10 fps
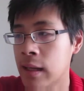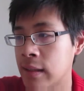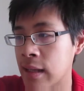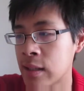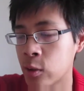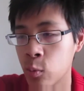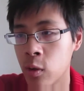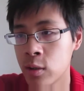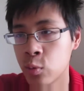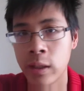That's how I
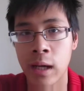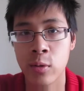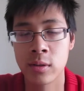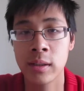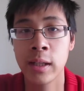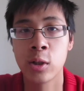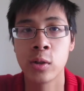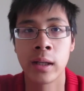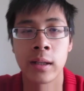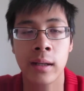was when I was little,
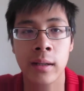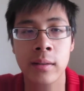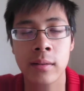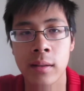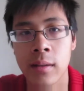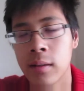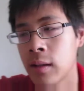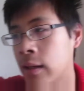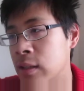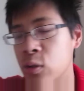and
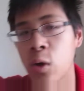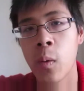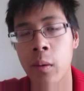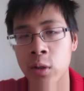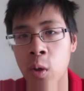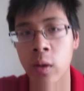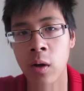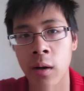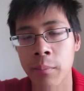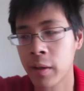I didn't know what was going on.